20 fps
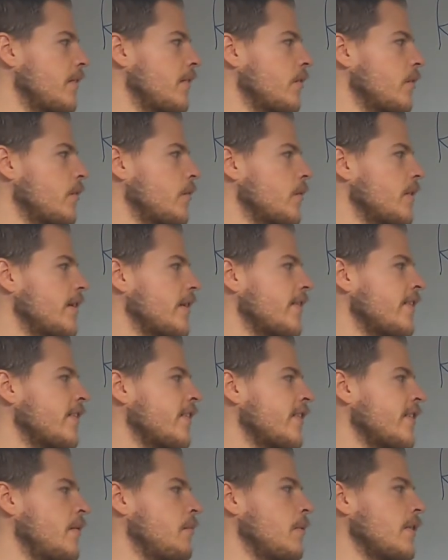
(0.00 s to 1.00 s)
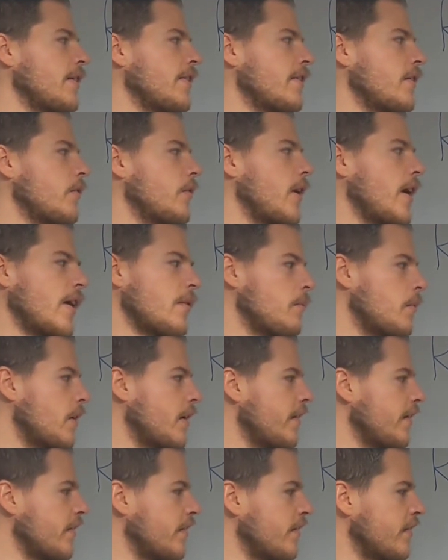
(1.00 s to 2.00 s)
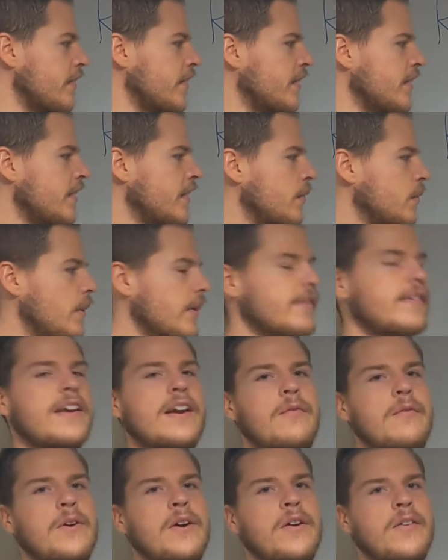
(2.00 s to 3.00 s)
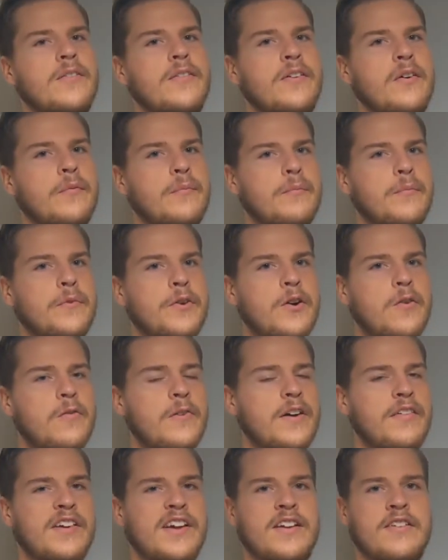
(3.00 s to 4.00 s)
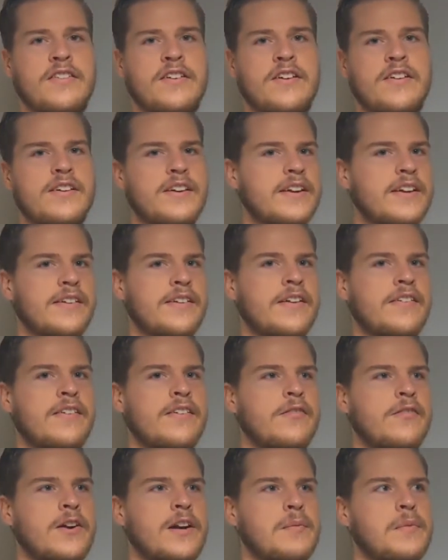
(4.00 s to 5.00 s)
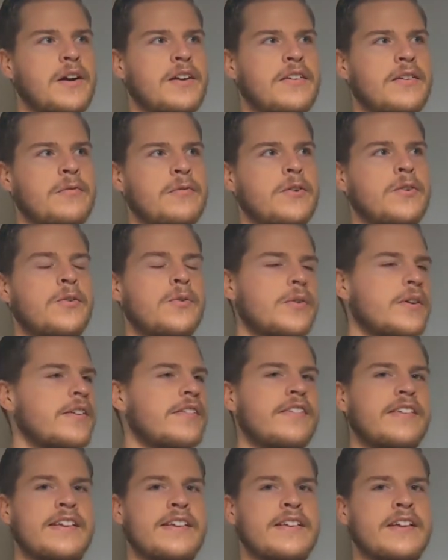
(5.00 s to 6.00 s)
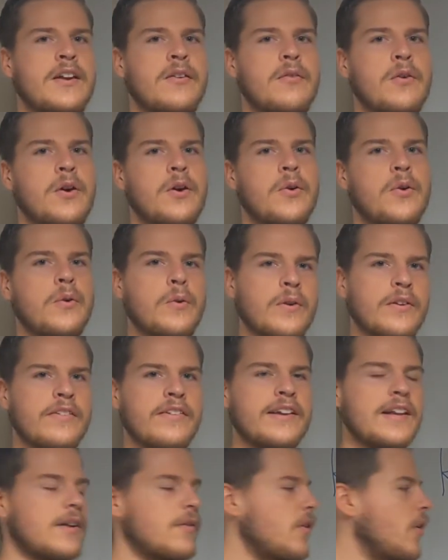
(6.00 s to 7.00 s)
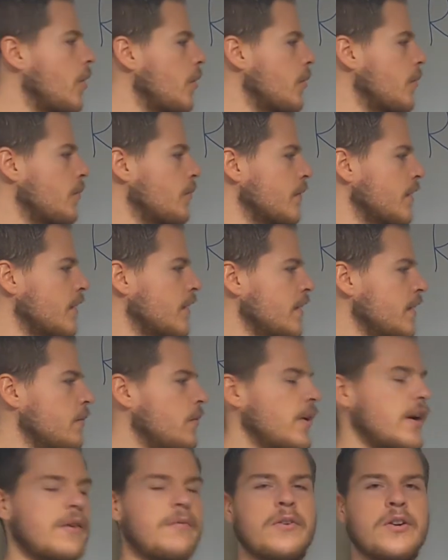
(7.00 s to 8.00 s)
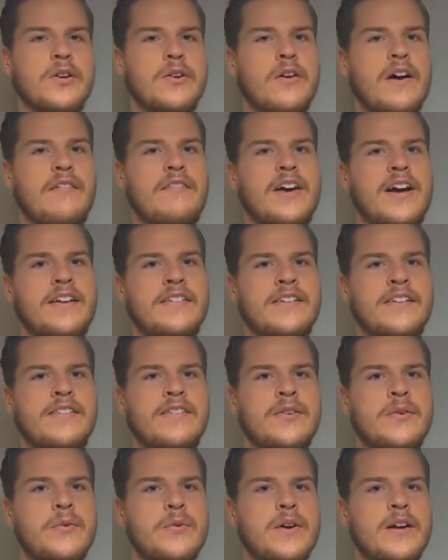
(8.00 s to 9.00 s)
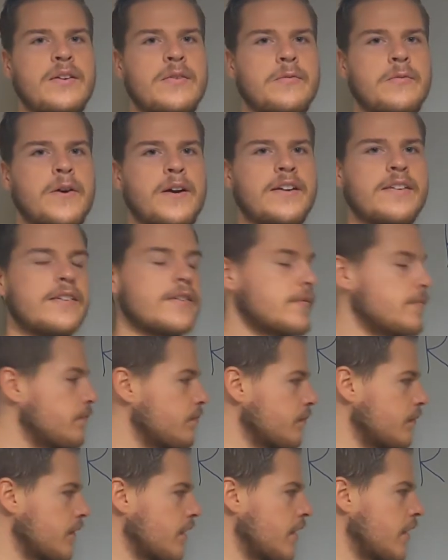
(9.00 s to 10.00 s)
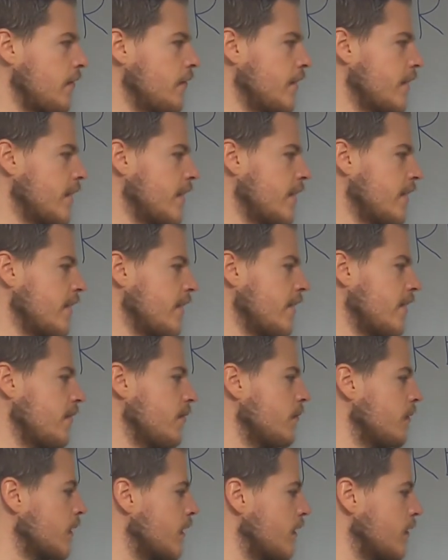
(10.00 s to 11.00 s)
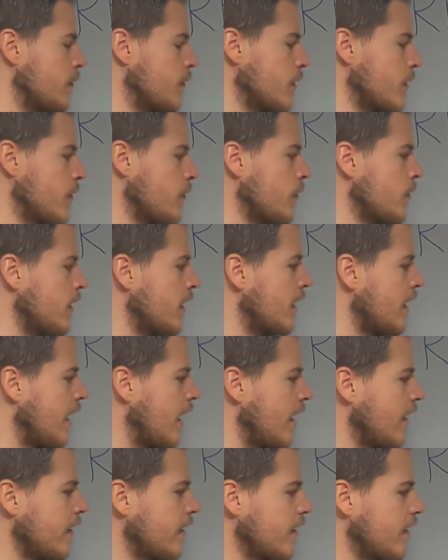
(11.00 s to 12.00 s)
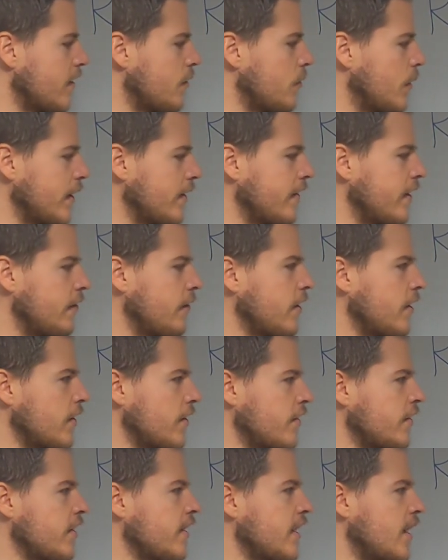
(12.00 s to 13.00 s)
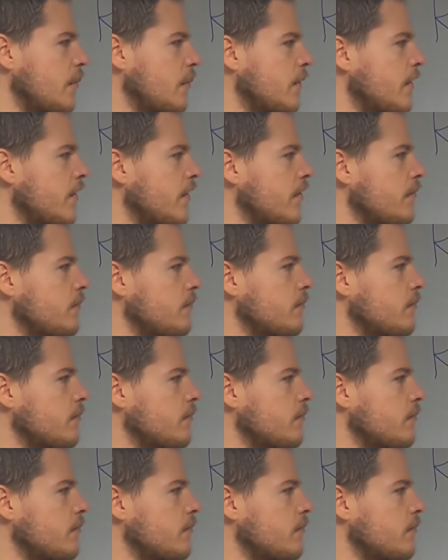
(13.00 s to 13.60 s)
So in this example, it's overhead press. Right here we got some row variation. It doesn't really much if you're doing seated row, seal row, whatever you have access to and you find convenient for you. And right here we got chin-ups.